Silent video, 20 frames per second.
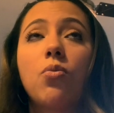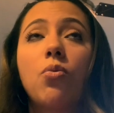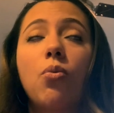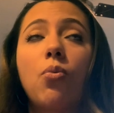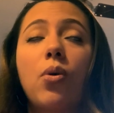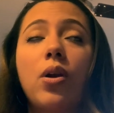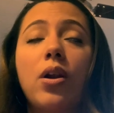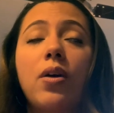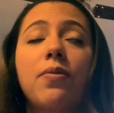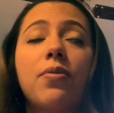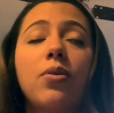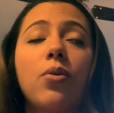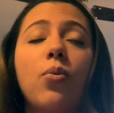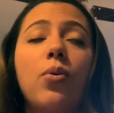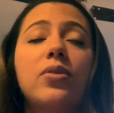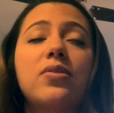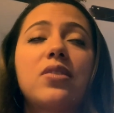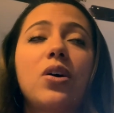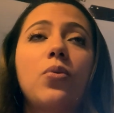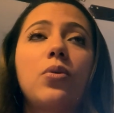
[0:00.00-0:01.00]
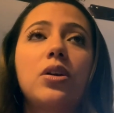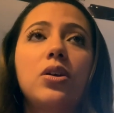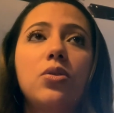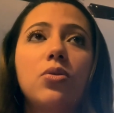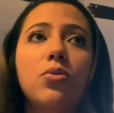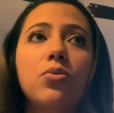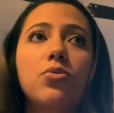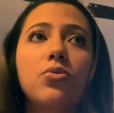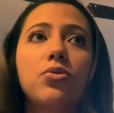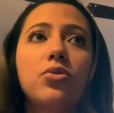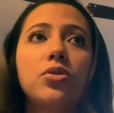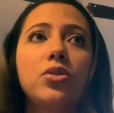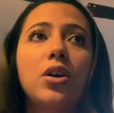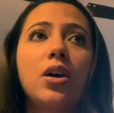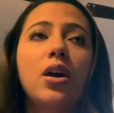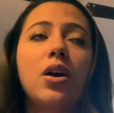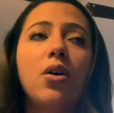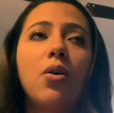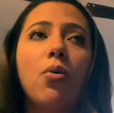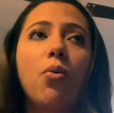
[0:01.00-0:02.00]
one of the ones that we used
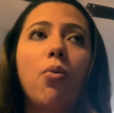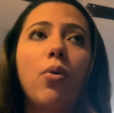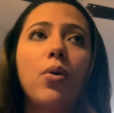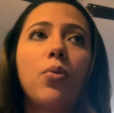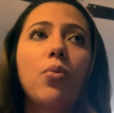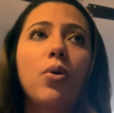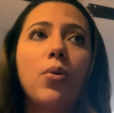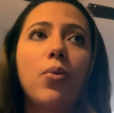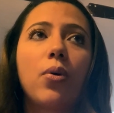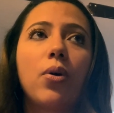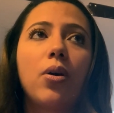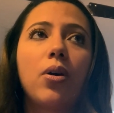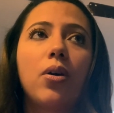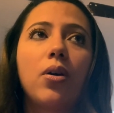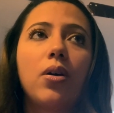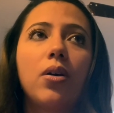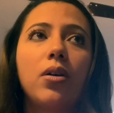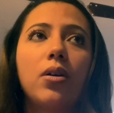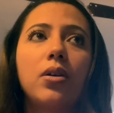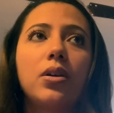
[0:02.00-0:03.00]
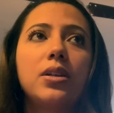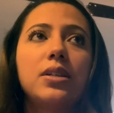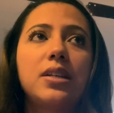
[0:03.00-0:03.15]
when we were